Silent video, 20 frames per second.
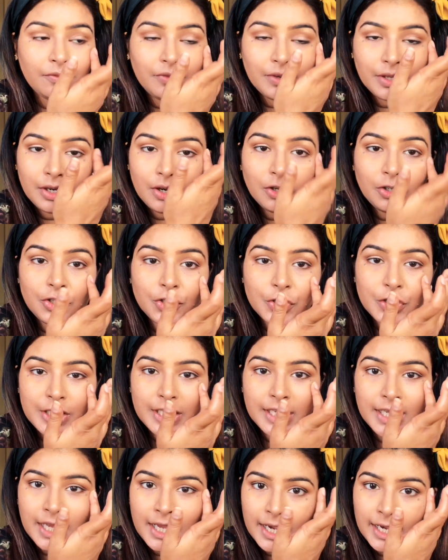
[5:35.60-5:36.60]
We are not
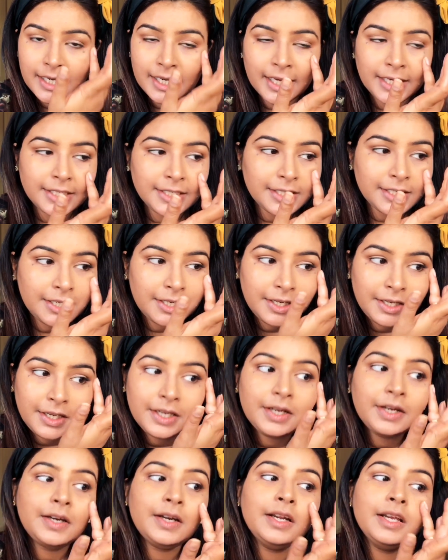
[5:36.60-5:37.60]
using a highlighter
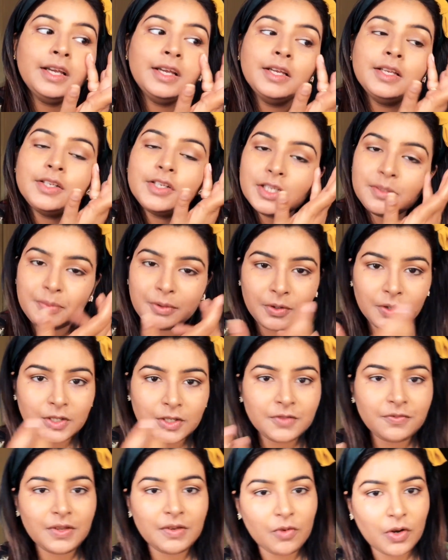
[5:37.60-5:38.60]
here just
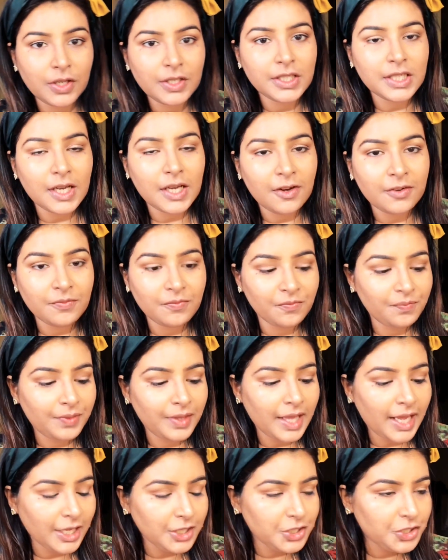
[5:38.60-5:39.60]
because we want a
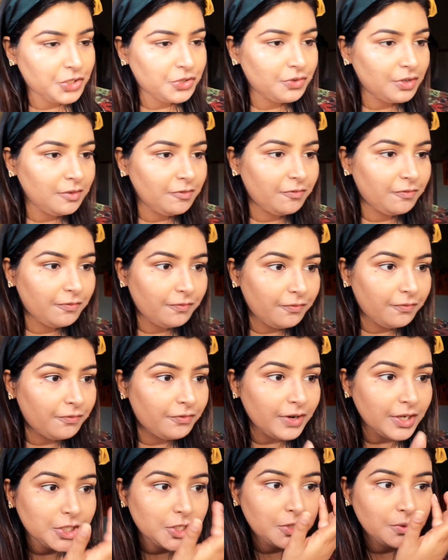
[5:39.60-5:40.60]
natural,
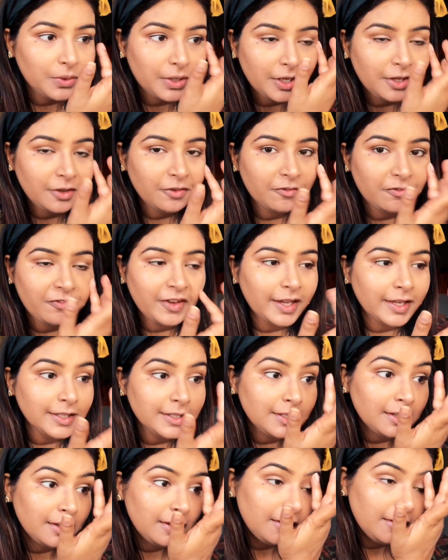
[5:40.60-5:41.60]
fresh looking
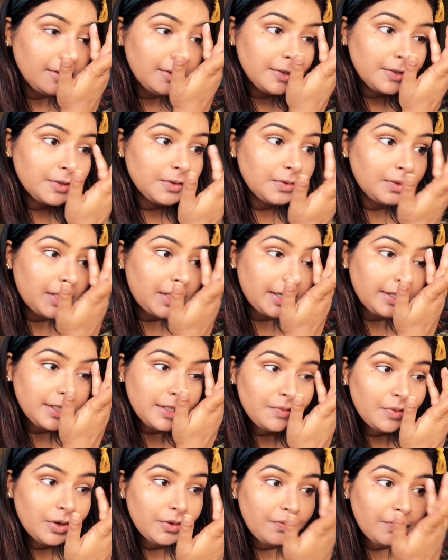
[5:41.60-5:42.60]
face. So that
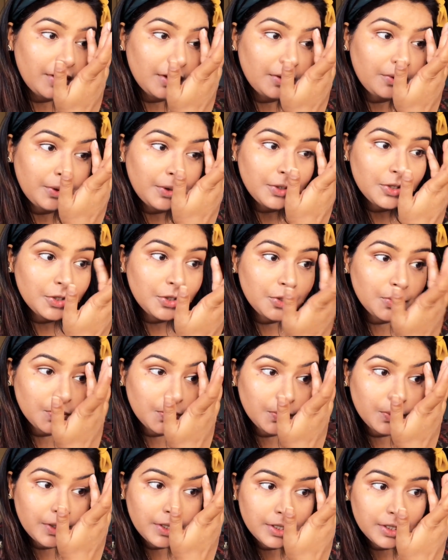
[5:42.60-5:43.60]
is what we are going to
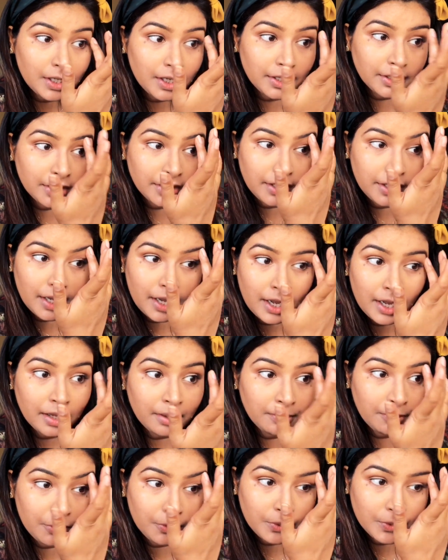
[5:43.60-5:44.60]
do it under the
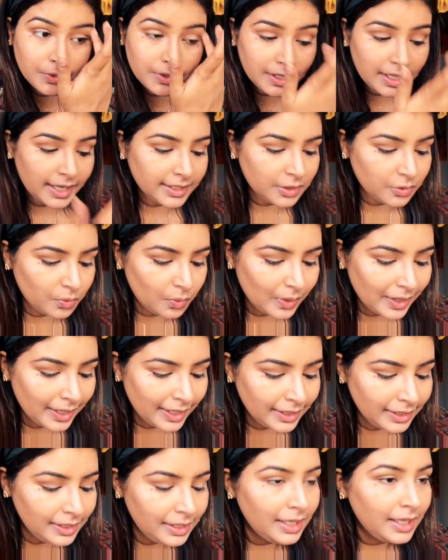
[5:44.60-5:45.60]
eyebrows as
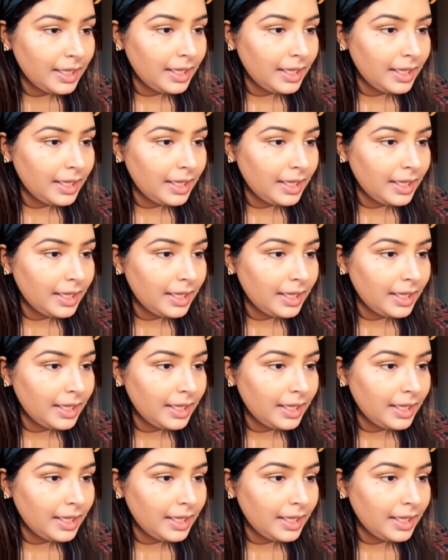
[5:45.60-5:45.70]
well.